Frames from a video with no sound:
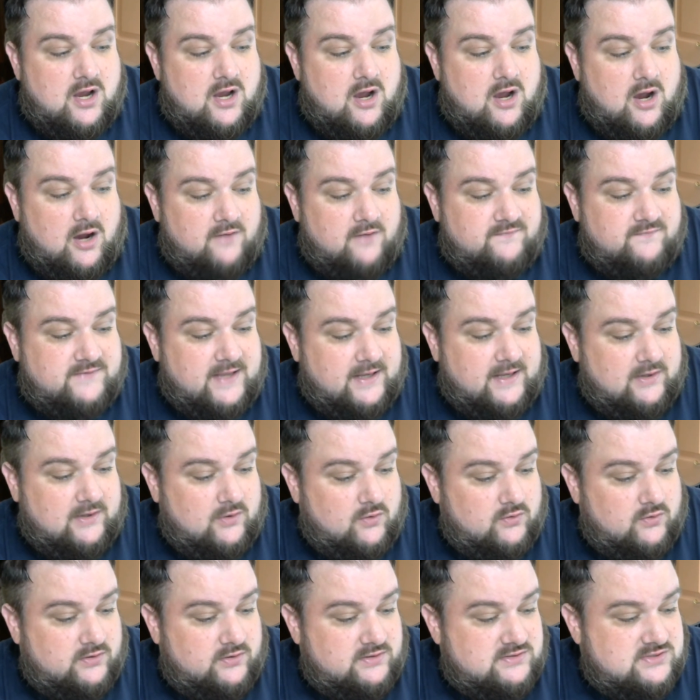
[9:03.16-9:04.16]
of Dead
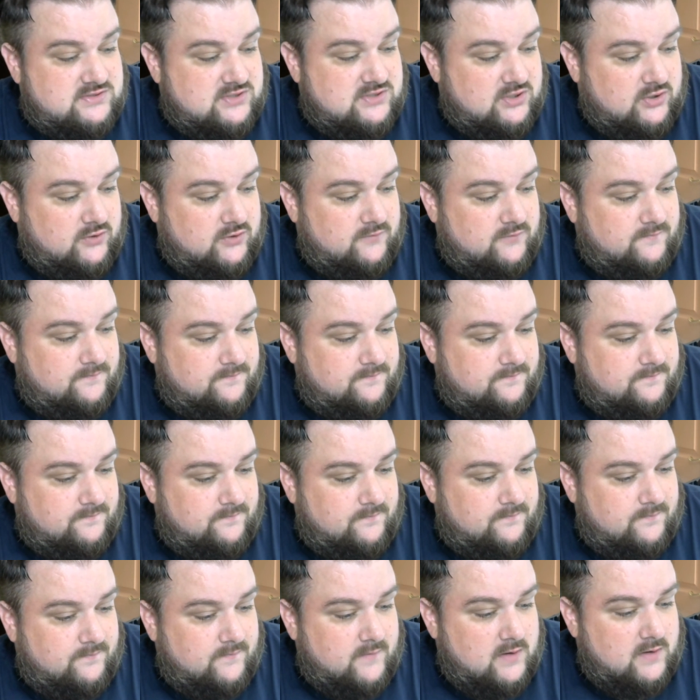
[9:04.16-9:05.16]
Island 2.
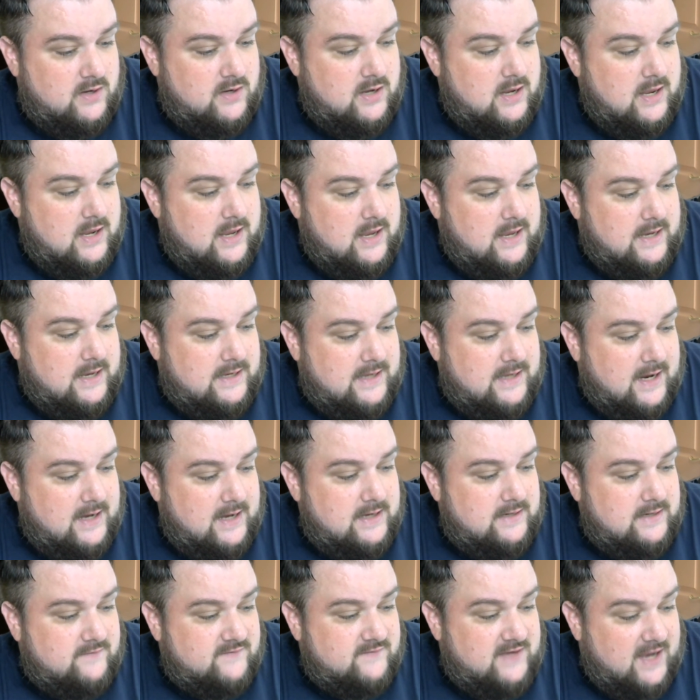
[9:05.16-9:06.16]

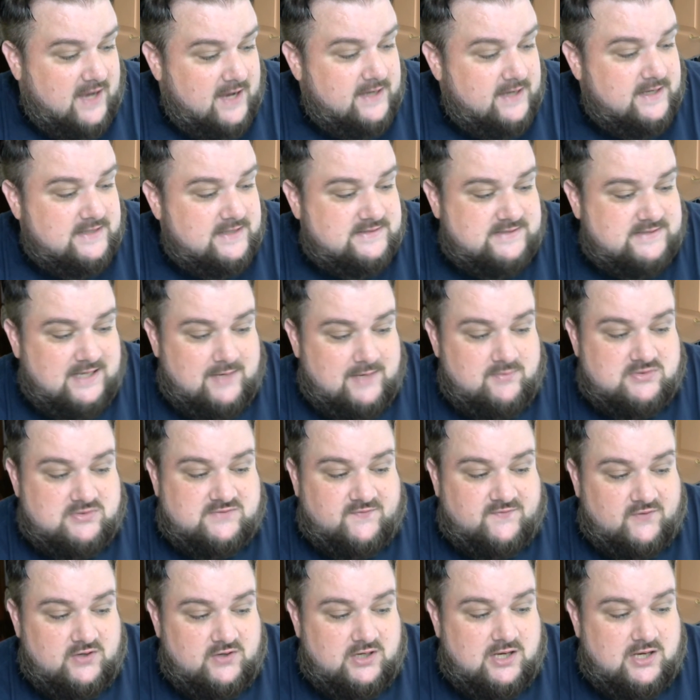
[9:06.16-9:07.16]
The Yager team is
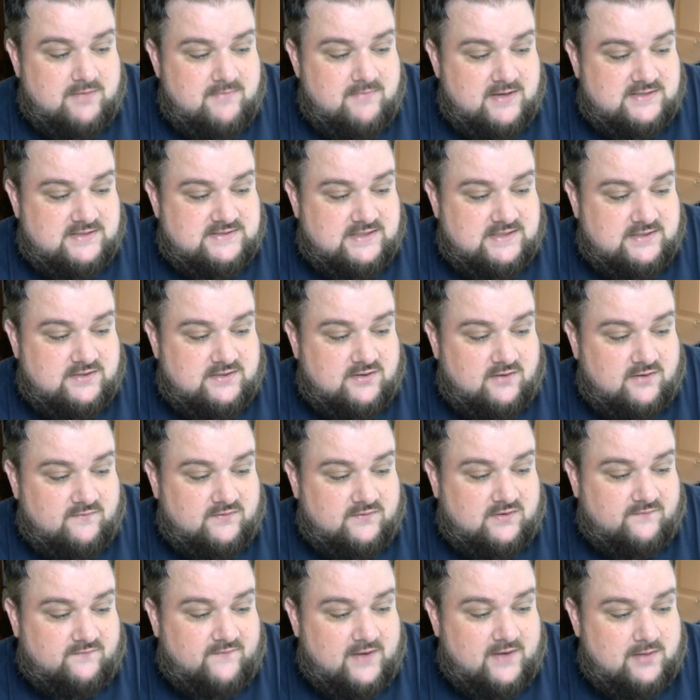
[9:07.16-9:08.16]
fully committed to the
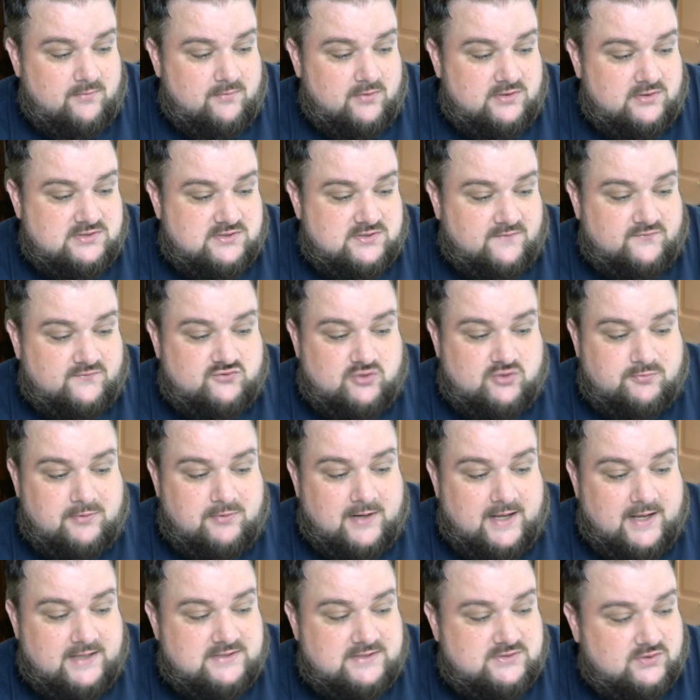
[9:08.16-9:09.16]
development of
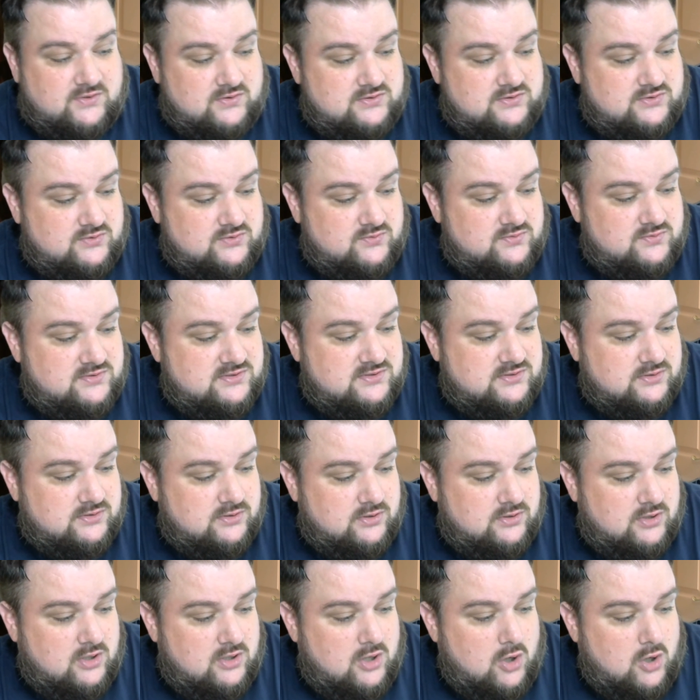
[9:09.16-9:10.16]
AAA titles.
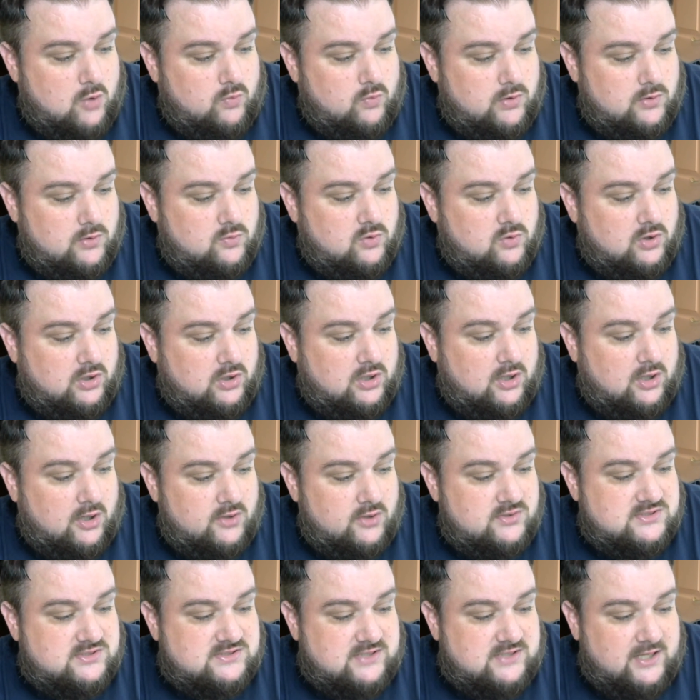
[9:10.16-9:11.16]
We work
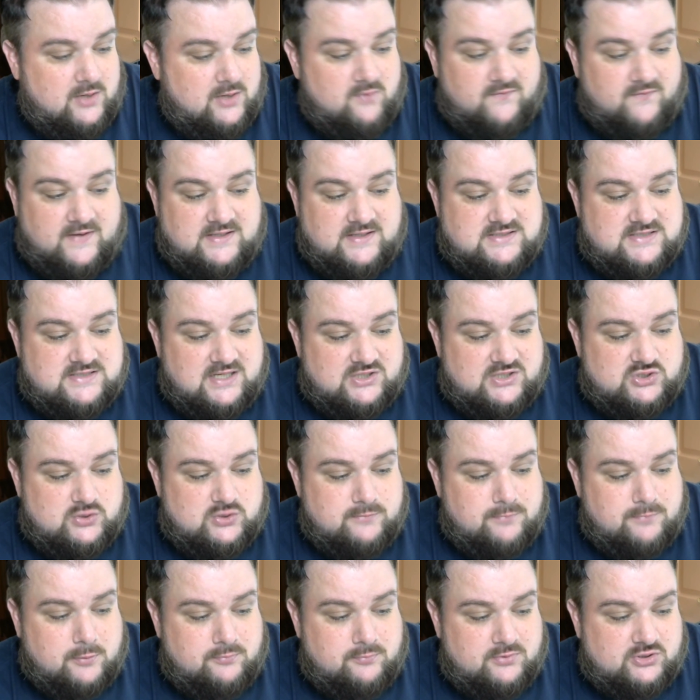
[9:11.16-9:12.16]
closely with
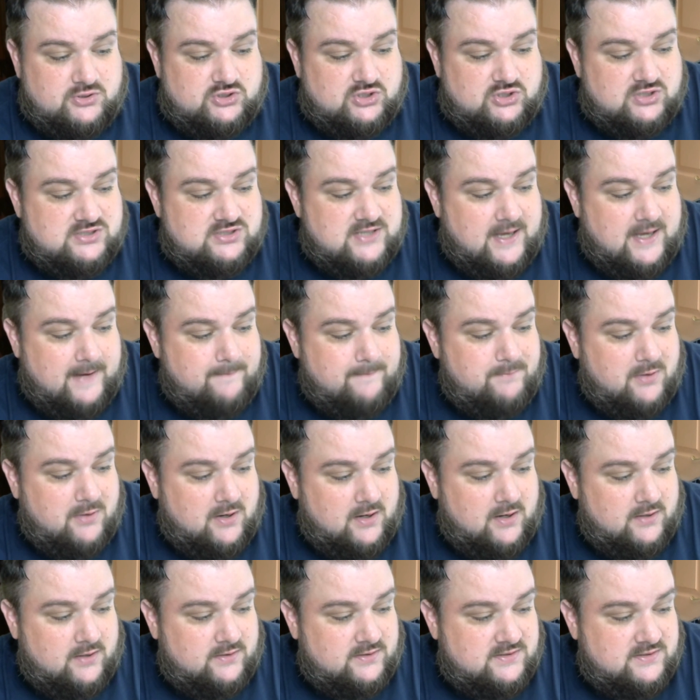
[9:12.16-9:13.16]
international publishers and
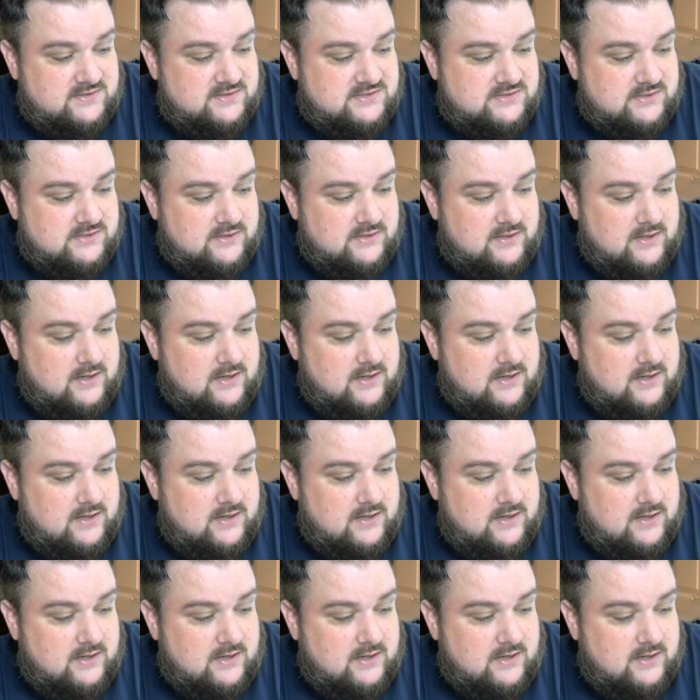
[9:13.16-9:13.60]
partners,